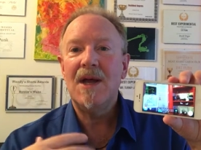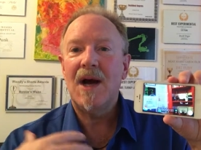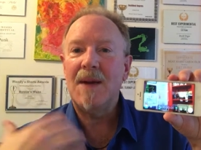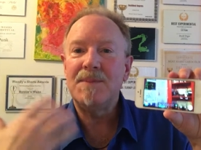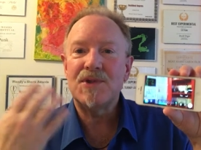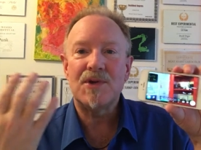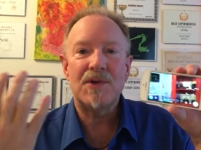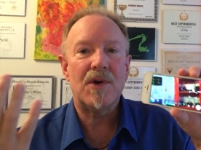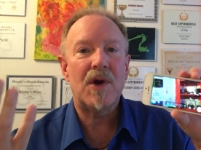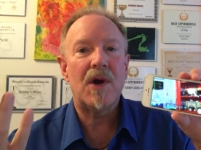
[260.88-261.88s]
I'm sure
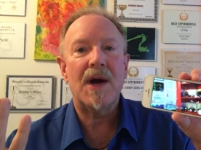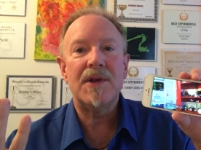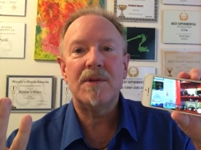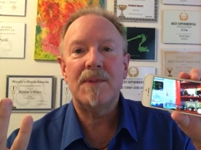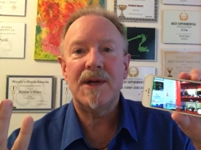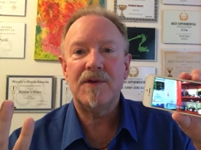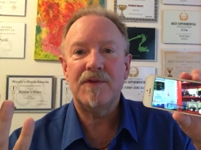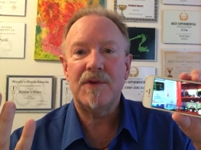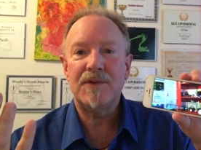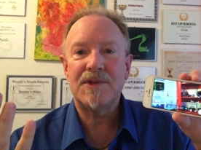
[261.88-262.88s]
there are other
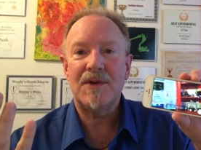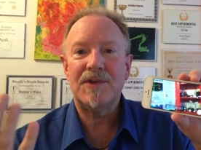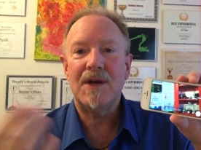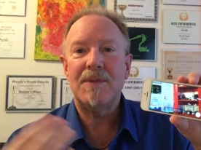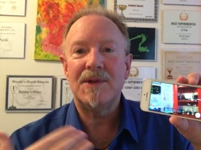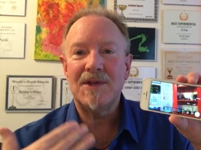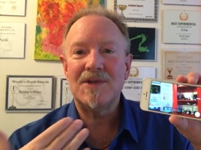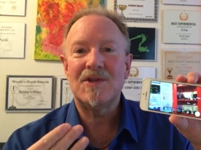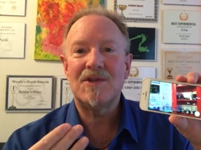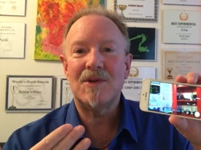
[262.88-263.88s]
microphones out there, but
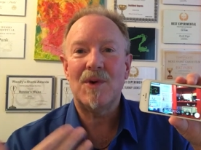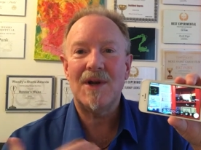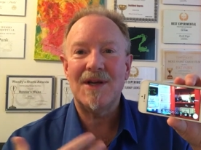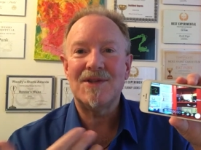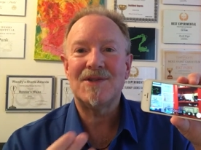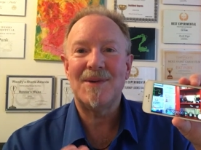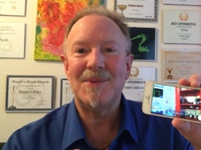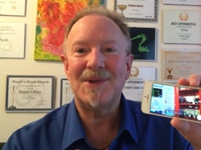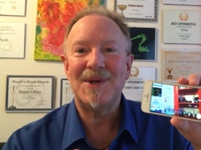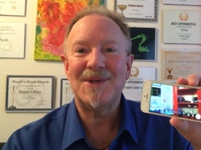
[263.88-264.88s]
this is the one I
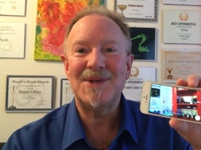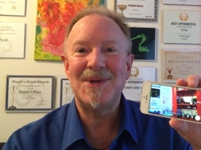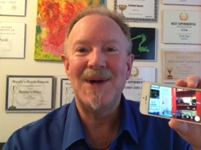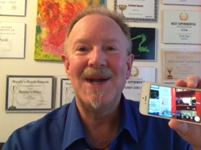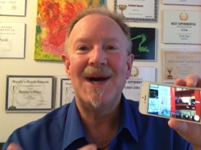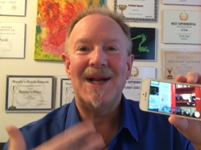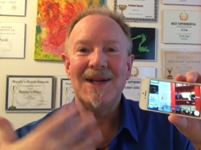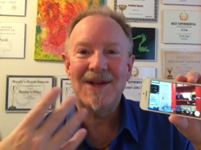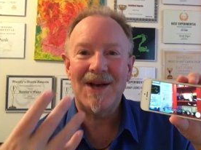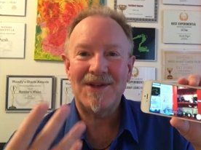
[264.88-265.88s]
stumbled onto. I
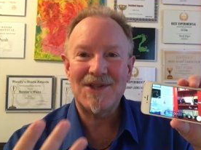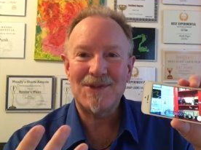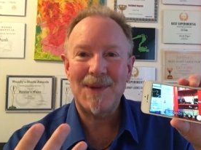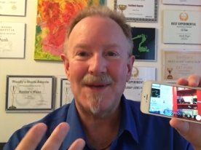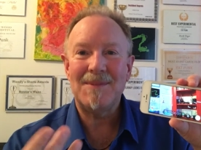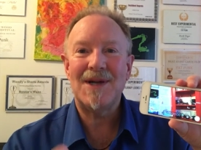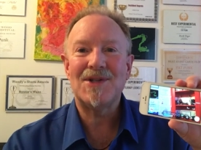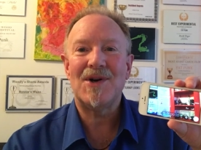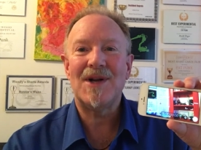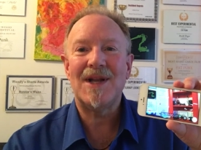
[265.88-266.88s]
didn't have to spend
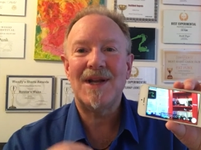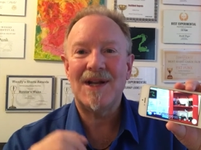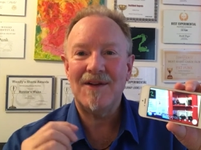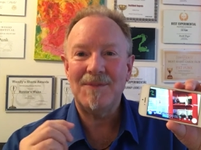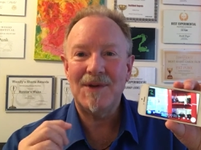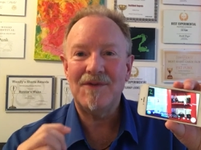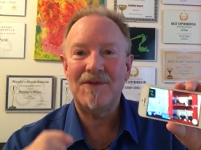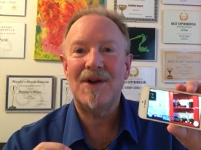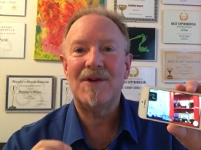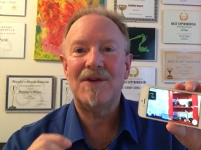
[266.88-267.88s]
much on it, and I've been
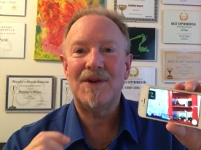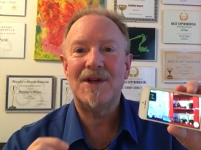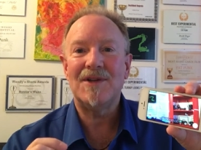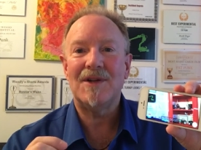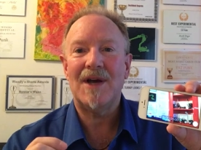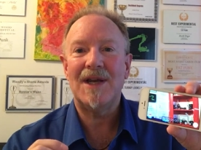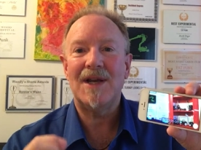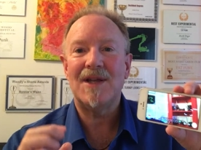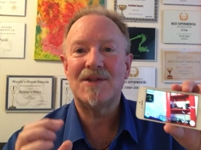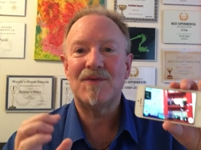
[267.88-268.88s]
very, very
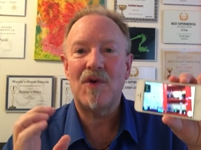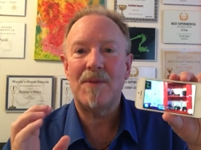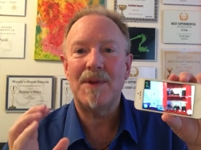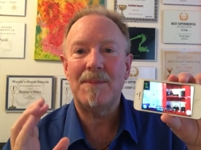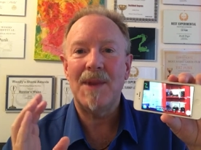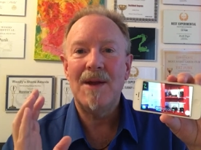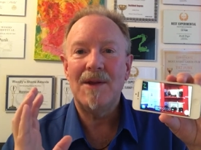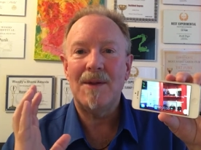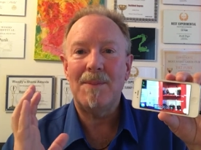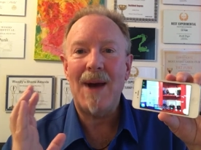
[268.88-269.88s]
delighted. It's formed
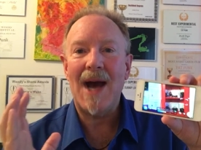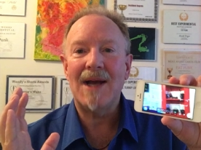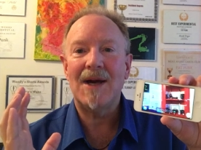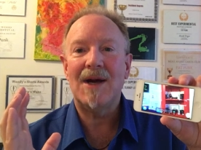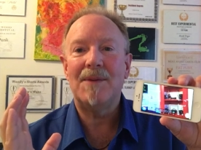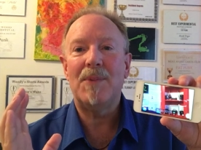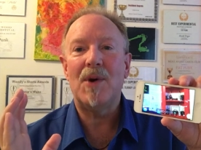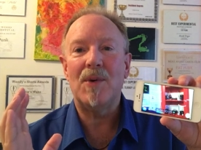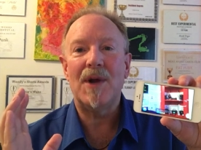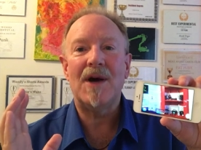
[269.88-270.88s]
the
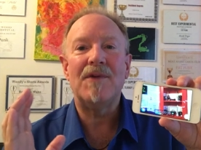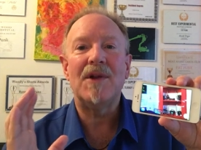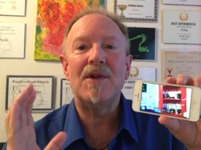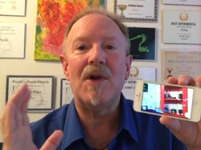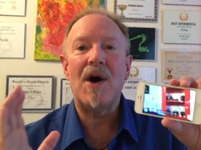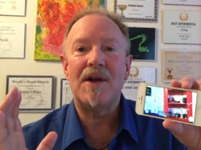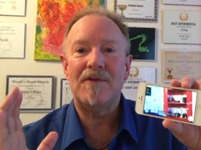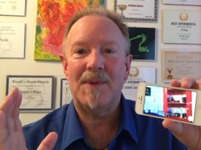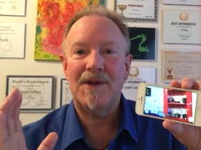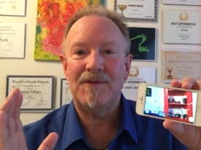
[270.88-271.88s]
backbone of a lot
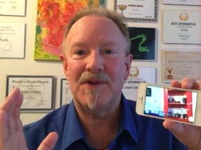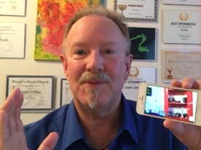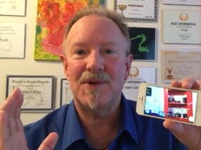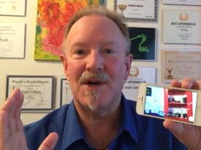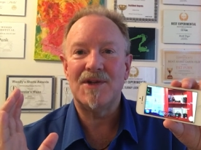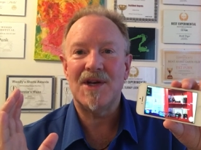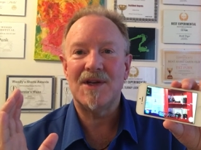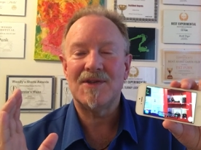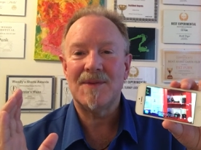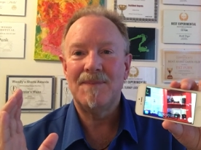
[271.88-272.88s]
of my film projects.